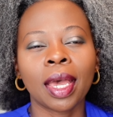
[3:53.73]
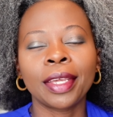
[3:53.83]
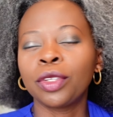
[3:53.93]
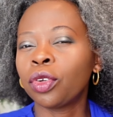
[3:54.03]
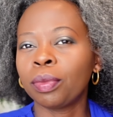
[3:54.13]

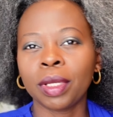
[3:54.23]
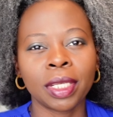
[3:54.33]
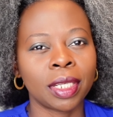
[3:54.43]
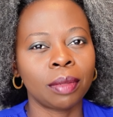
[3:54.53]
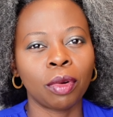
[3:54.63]
I don't
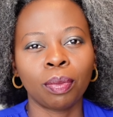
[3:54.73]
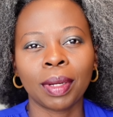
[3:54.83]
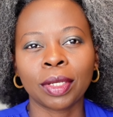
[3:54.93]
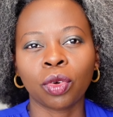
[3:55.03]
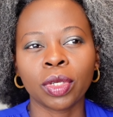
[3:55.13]
need any more
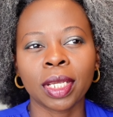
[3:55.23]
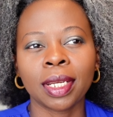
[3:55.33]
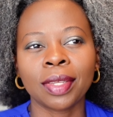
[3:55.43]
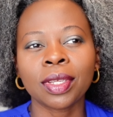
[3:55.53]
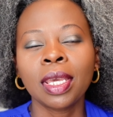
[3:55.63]
plant
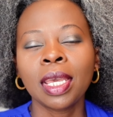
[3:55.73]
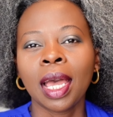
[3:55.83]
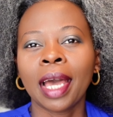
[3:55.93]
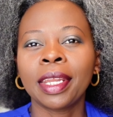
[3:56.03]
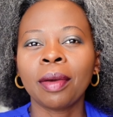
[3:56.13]
containers.
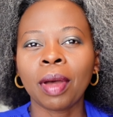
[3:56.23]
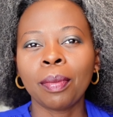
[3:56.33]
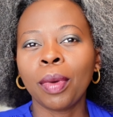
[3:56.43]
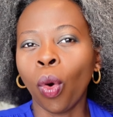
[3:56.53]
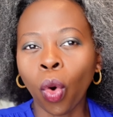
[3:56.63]
And I,
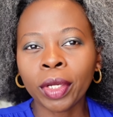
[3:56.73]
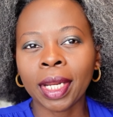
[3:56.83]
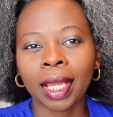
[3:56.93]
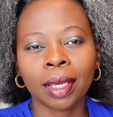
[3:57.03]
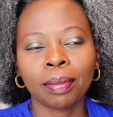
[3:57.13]
am a hoarder
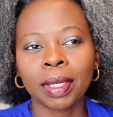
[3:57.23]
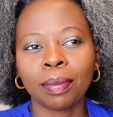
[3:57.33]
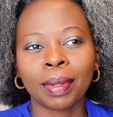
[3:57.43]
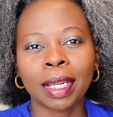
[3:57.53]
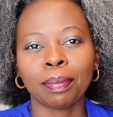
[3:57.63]
like many
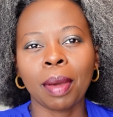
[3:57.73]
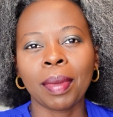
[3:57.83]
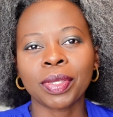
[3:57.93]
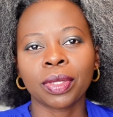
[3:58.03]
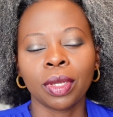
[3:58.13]
plant
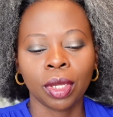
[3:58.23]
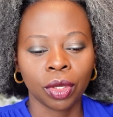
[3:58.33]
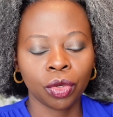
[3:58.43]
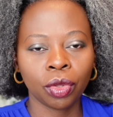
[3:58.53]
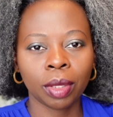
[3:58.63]
mamas.
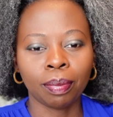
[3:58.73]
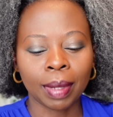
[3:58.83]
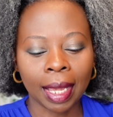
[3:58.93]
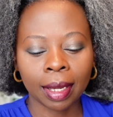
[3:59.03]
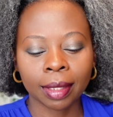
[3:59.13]
You know, the
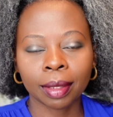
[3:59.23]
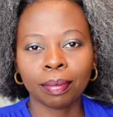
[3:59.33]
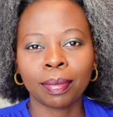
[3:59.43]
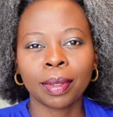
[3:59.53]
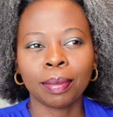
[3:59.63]
black,
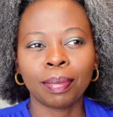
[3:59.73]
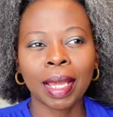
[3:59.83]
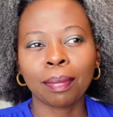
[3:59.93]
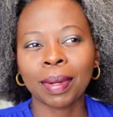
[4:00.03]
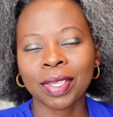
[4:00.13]
the, the
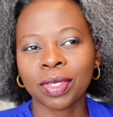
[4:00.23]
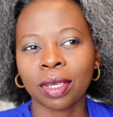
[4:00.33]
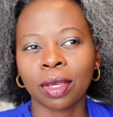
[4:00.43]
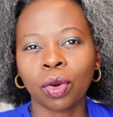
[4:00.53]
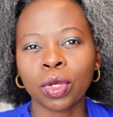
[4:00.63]
black
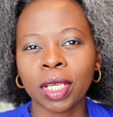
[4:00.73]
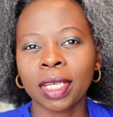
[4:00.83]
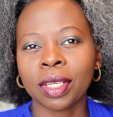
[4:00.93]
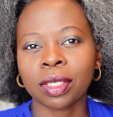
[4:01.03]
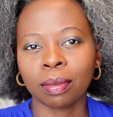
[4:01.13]
plastic
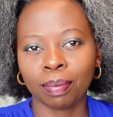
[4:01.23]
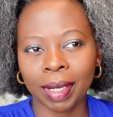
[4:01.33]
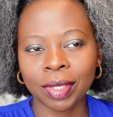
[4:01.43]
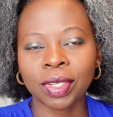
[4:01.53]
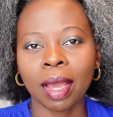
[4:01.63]
containers that
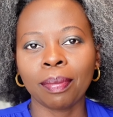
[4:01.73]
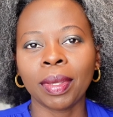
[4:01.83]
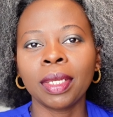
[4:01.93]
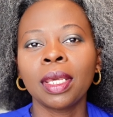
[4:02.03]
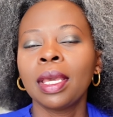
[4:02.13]
plants come
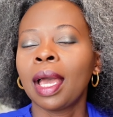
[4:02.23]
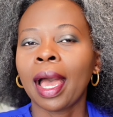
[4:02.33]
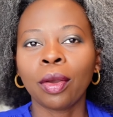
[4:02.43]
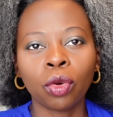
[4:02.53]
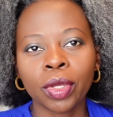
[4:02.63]
in,
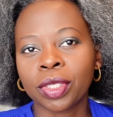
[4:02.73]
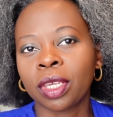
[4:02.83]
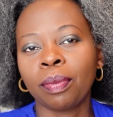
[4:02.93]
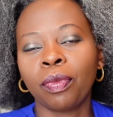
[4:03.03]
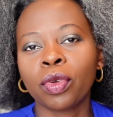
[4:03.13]
I always
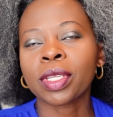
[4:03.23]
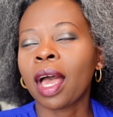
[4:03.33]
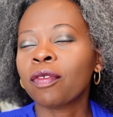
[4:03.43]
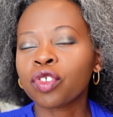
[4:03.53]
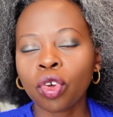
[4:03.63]
keep I
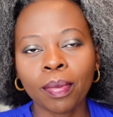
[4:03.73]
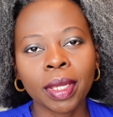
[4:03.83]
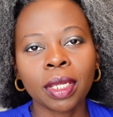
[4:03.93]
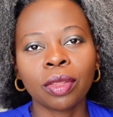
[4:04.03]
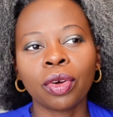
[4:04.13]
have so
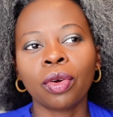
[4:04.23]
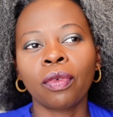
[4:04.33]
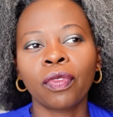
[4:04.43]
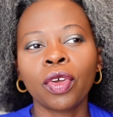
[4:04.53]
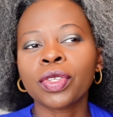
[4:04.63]
many though
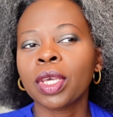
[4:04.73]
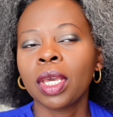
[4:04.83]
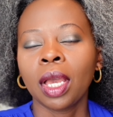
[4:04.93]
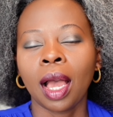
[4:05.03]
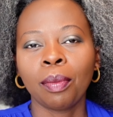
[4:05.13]
of those.
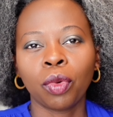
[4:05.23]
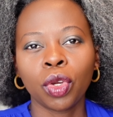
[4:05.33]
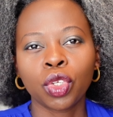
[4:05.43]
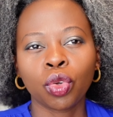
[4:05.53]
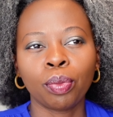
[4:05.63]
I'm
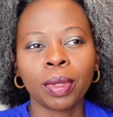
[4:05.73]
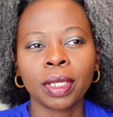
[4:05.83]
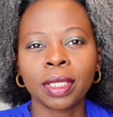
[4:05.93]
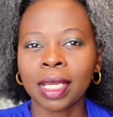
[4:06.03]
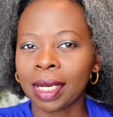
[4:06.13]
going to be
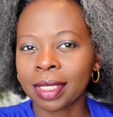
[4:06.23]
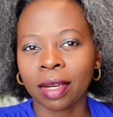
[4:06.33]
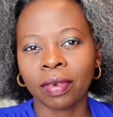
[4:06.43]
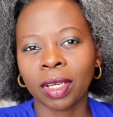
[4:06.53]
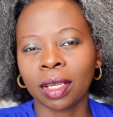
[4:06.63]

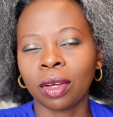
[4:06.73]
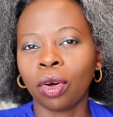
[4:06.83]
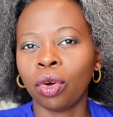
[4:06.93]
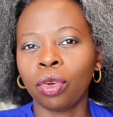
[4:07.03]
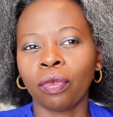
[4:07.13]
decluttering
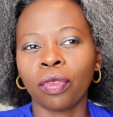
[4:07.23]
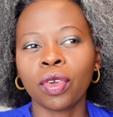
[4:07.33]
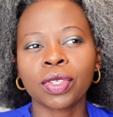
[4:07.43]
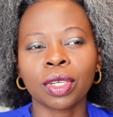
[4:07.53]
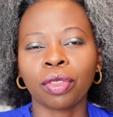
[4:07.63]
all of
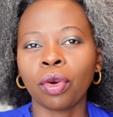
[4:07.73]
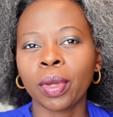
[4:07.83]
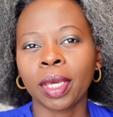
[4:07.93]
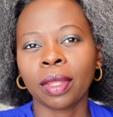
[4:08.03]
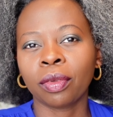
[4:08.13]
those and
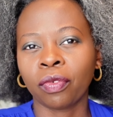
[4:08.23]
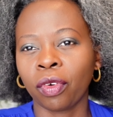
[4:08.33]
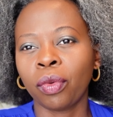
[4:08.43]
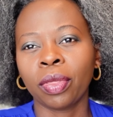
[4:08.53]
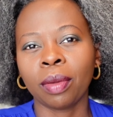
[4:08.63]
throwing
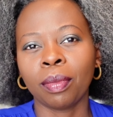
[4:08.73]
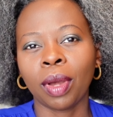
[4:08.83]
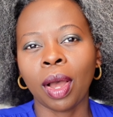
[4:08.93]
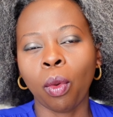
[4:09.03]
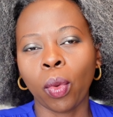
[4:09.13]
throwing them
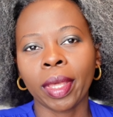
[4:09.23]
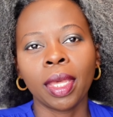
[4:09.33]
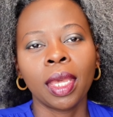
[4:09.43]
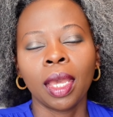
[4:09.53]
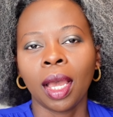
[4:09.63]
away.
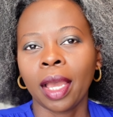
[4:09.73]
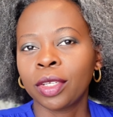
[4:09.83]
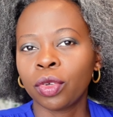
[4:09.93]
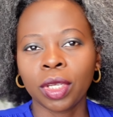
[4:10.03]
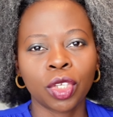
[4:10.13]
I
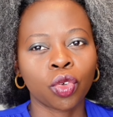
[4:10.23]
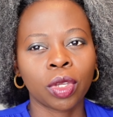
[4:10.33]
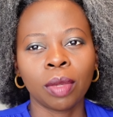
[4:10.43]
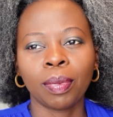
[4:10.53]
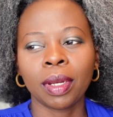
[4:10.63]
don't need to
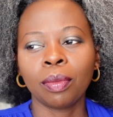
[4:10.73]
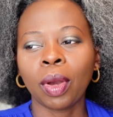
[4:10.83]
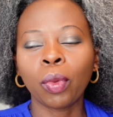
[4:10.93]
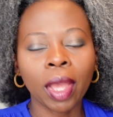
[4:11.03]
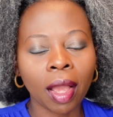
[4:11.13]
keep
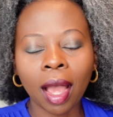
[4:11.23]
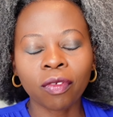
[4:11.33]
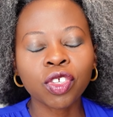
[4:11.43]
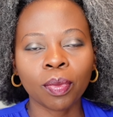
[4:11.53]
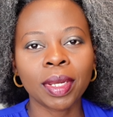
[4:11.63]
anymore. We ha I
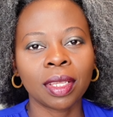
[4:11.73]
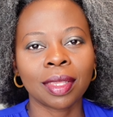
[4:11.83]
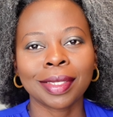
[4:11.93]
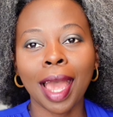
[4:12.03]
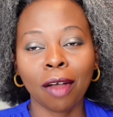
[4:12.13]
have so many
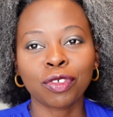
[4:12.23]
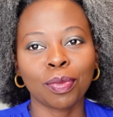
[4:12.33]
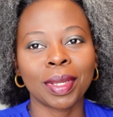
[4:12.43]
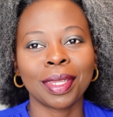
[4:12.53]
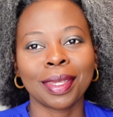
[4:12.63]
things. I have
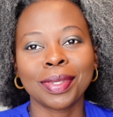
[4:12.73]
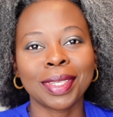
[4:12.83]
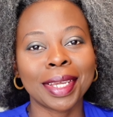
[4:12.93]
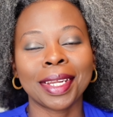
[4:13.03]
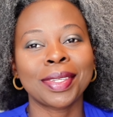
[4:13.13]
so many things.
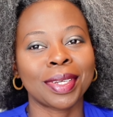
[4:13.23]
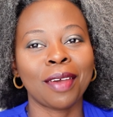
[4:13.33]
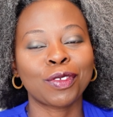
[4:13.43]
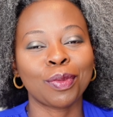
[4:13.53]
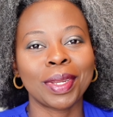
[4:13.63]
Jan doesn't
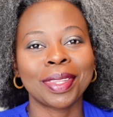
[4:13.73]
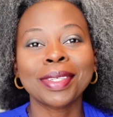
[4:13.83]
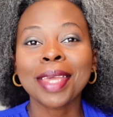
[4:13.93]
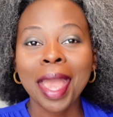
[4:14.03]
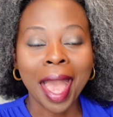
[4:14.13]
have so many
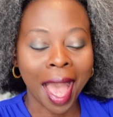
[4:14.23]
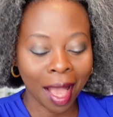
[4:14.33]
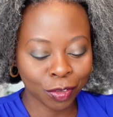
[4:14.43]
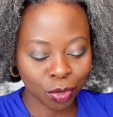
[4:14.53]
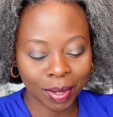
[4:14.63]
things. I
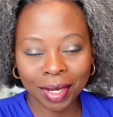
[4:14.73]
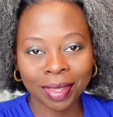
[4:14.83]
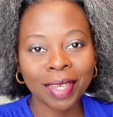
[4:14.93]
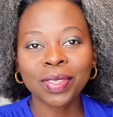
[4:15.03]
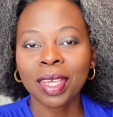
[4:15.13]
have so many
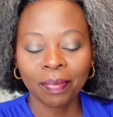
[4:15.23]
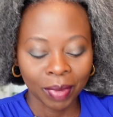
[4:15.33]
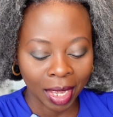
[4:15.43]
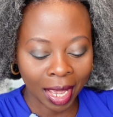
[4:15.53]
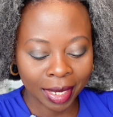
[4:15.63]
things,
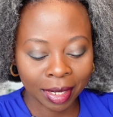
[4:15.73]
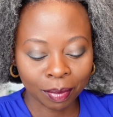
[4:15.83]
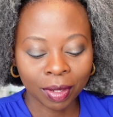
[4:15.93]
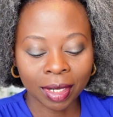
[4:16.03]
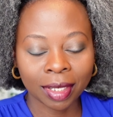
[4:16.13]
and
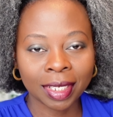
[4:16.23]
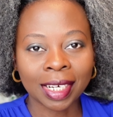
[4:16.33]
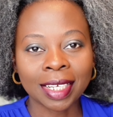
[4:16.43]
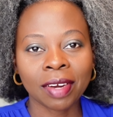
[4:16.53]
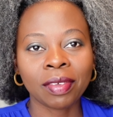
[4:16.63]
I'm
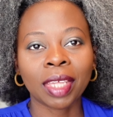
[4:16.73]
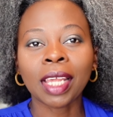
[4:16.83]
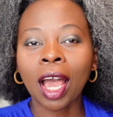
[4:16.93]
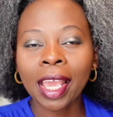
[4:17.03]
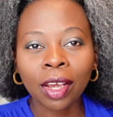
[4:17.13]
decluttering that.
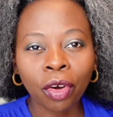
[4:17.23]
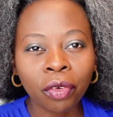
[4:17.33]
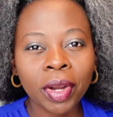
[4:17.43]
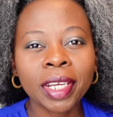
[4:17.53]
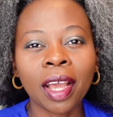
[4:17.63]
I
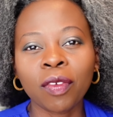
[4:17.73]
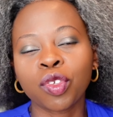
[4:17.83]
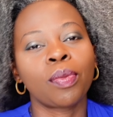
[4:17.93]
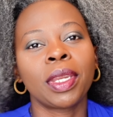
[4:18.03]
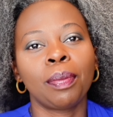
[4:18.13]
already have
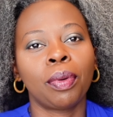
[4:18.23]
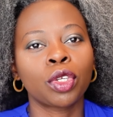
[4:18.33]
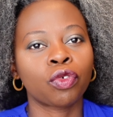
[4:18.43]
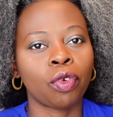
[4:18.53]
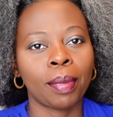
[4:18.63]
so many
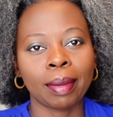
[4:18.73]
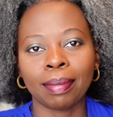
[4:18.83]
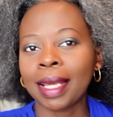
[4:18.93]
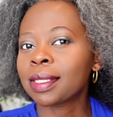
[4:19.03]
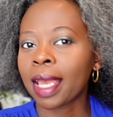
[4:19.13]
pots for my
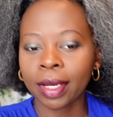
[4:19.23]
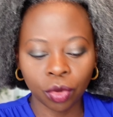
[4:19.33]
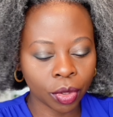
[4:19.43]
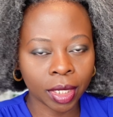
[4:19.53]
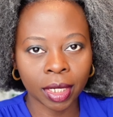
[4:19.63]
plants. I
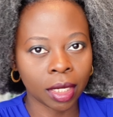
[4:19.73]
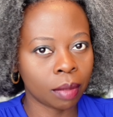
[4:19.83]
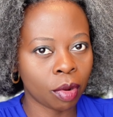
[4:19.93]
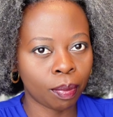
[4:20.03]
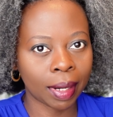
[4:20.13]
don't need
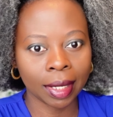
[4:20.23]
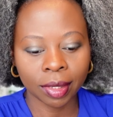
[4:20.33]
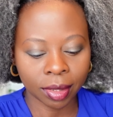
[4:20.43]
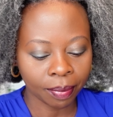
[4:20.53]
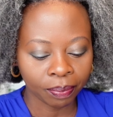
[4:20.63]
any more
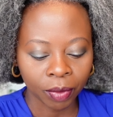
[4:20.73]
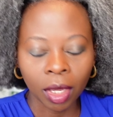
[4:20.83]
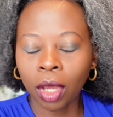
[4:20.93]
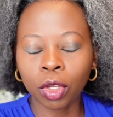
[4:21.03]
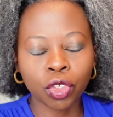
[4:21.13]
plants,
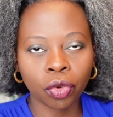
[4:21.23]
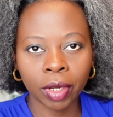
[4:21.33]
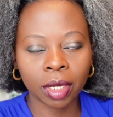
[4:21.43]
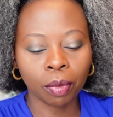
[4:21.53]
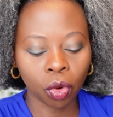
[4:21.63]
uh,
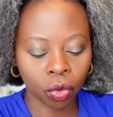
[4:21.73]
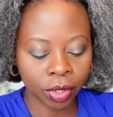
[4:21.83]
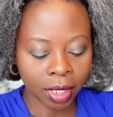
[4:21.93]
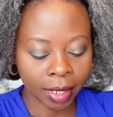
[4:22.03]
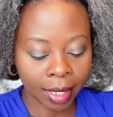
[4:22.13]
sorry, any more
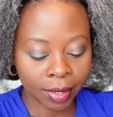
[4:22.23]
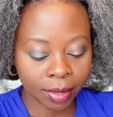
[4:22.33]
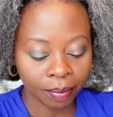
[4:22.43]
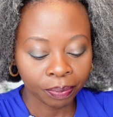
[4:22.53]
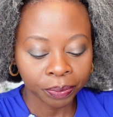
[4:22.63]

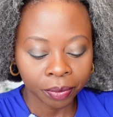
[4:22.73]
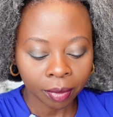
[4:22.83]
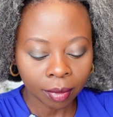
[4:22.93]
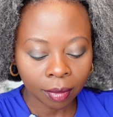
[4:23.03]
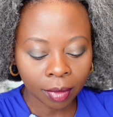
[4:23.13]
containers.
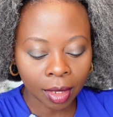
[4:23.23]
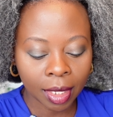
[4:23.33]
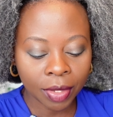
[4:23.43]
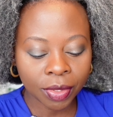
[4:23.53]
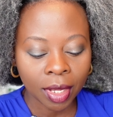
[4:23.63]

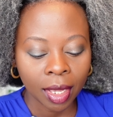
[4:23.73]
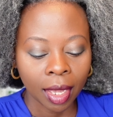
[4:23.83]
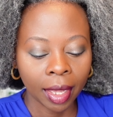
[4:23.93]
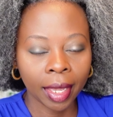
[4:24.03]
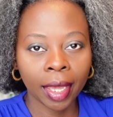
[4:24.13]
Yes,
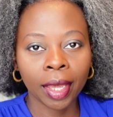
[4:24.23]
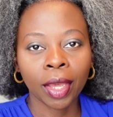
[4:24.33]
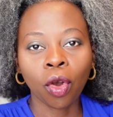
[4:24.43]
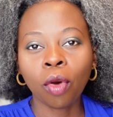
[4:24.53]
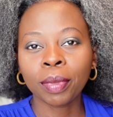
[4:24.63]

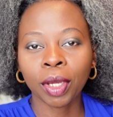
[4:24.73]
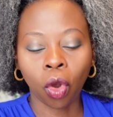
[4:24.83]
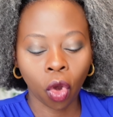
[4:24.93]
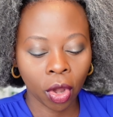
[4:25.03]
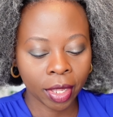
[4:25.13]
uh, home
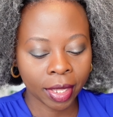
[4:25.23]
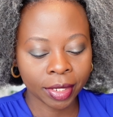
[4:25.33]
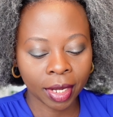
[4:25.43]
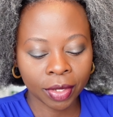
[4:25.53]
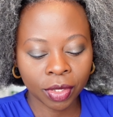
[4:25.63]
decor
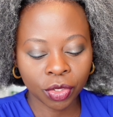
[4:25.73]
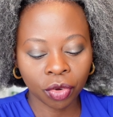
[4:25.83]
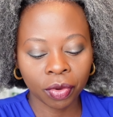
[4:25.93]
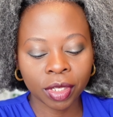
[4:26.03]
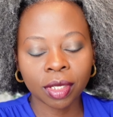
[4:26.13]
and
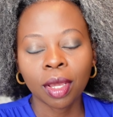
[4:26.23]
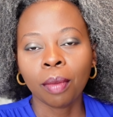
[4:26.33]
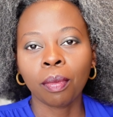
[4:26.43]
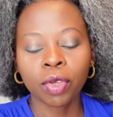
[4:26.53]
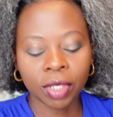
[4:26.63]
accessories,
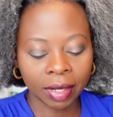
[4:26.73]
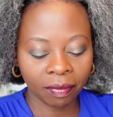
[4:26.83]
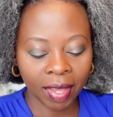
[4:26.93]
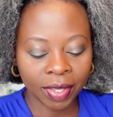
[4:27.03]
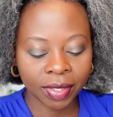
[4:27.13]
mostly
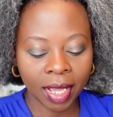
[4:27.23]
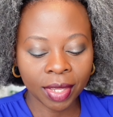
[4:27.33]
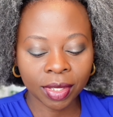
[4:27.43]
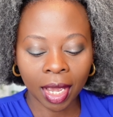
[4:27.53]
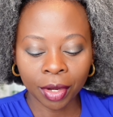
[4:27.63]

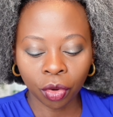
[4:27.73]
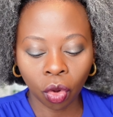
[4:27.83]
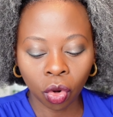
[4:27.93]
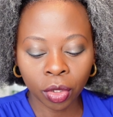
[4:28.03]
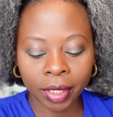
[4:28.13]
vases,
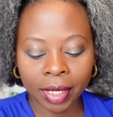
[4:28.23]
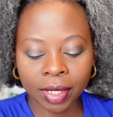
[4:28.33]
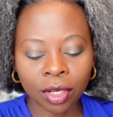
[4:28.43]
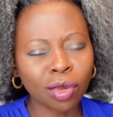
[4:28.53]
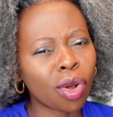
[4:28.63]
candle
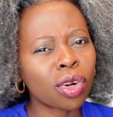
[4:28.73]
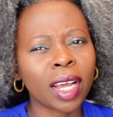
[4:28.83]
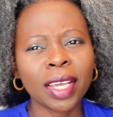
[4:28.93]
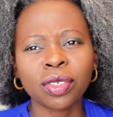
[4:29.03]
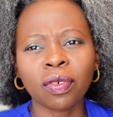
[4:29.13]
holders, and all
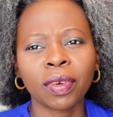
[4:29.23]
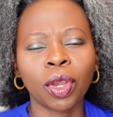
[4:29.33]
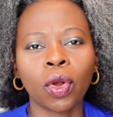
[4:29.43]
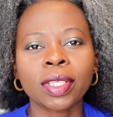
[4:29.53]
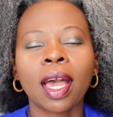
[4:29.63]
kinds of
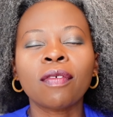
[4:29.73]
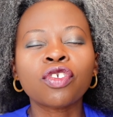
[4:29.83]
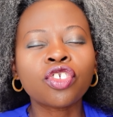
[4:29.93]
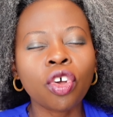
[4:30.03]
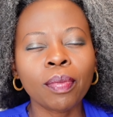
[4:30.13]
decors. I have
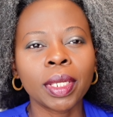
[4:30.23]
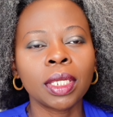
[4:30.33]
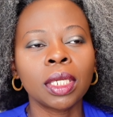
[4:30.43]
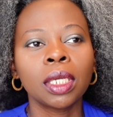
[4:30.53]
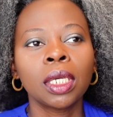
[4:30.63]
so
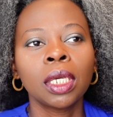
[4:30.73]
many